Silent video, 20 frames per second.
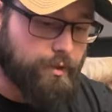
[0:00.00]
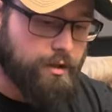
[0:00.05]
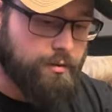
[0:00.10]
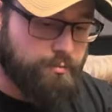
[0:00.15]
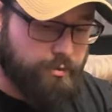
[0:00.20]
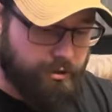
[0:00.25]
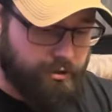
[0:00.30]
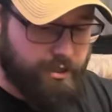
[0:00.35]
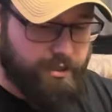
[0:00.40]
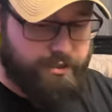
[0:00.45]

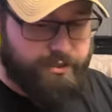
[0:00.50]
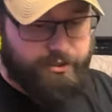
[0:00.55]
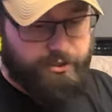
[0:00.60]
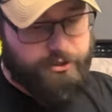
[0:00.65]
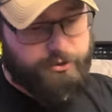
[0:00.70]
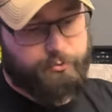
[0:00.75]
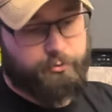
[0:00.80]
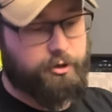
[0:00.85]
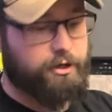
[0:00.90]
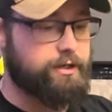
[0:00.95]
But let's
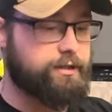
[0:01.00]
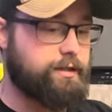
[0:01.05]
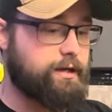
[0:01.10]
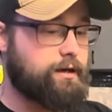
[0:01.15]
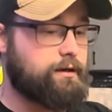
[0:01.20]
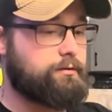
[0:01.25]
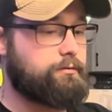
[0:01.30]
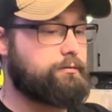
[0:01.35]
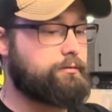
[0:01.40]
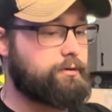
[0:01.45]
just break
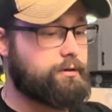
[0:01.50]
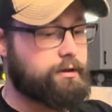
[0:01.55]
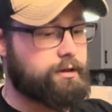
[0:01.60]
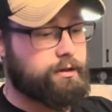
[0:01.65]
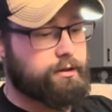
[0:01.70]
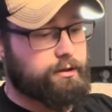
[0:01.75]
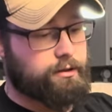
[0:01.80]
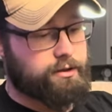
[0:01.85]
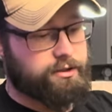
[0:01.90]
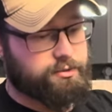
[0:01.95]
down
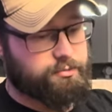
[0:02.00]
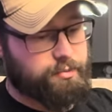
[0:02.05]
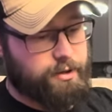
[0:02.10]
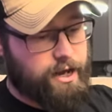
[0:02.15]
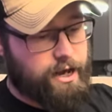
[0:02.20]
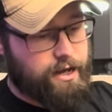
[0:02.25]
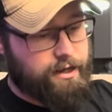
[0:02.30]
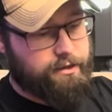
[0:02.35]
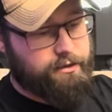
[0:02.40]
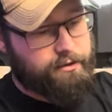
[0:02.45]
this
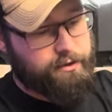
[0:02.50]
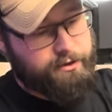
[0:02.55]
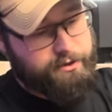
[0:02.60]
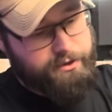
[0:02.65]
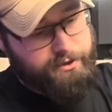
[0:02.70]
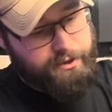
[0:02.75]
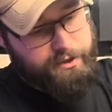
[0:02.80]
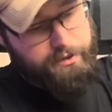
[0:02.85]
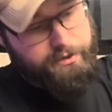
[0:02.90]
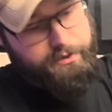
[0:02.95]
bag.
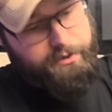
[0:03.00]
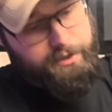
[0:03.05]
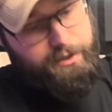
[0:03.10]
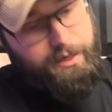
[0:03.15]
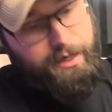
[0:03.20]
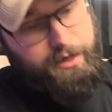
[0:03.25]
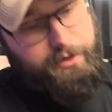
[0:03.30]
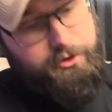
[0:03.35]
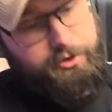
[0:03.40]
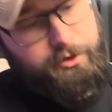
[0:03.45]
This is the
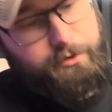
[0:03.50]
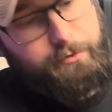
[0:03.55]
extra